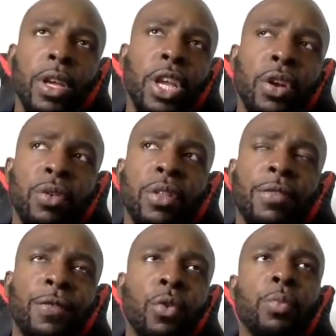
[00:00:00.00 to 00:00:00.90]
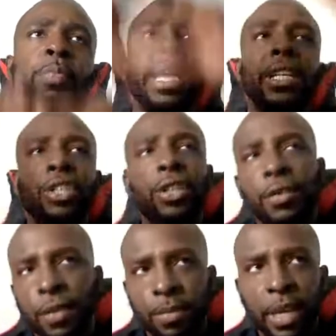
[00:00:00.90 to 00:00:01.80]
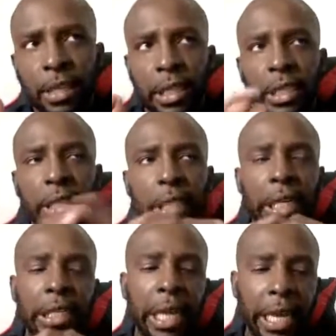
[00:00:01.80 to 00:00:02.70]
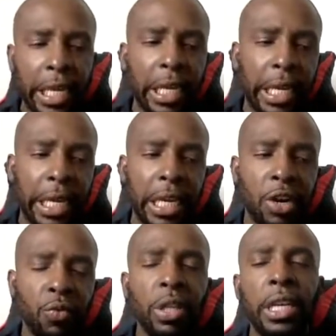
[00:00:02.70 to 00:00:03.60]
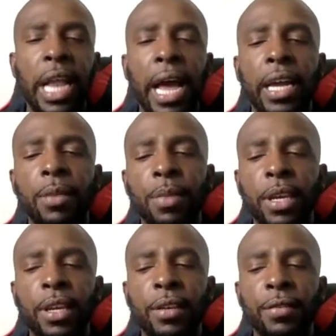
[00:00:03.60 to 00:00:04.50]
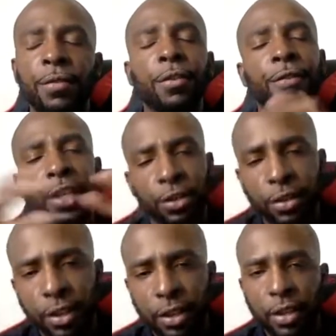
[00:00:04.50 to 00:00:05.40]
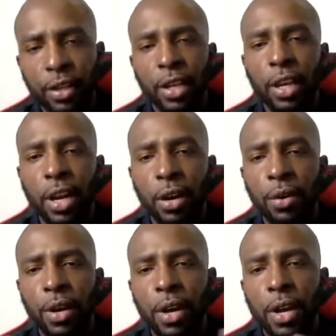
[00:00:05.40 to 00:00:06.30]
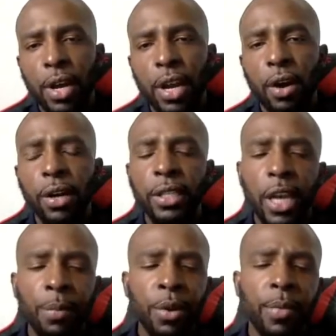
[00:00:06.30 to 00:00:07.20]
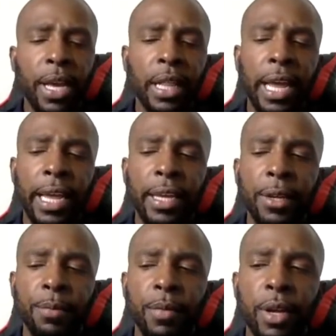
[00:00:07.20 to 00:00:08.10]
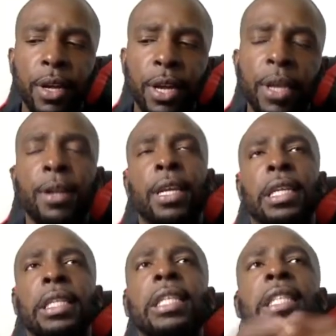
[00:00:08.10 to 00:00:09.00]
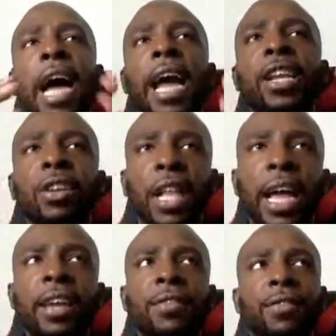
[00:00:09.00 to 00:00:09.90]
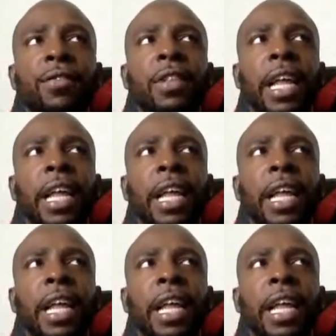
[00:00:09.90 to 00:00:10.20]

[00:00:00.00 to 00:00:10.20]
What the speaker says: the full picture of the business, it's like you're really not going to be fulfilled, And I always tell people, like, design your life,